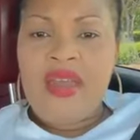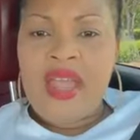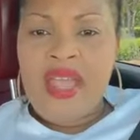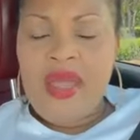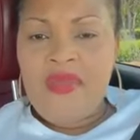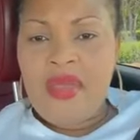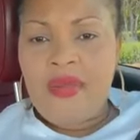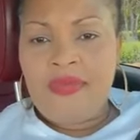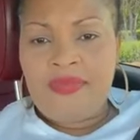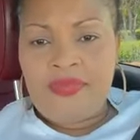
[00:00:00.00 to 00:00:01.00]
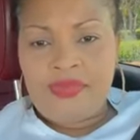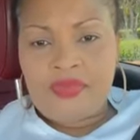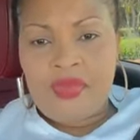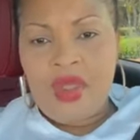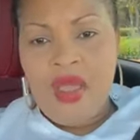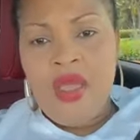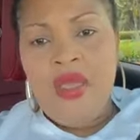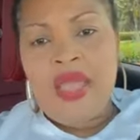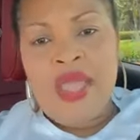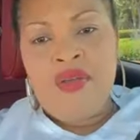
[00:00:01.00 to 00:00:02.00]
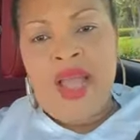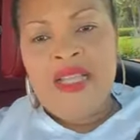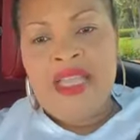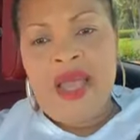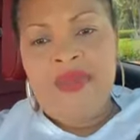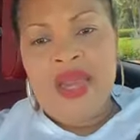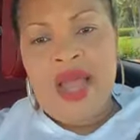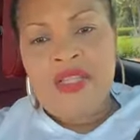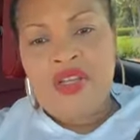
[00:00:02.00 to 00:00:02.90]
Can they hear me? Can you guys hear me now?